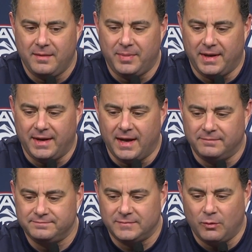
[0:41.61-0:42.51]
but
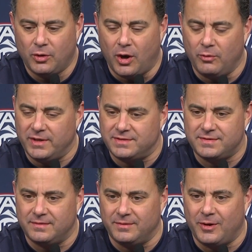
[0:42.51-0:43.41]
um, we're
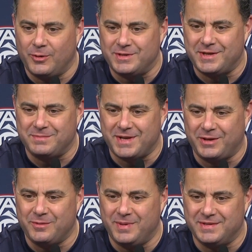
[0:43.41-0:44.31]
always it always seems
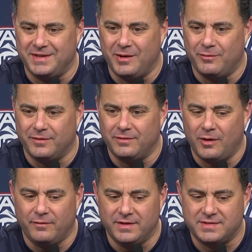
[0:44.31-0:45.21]
like you're busy over
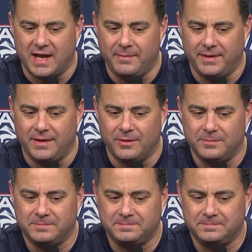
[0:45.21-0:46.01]
over this time of year.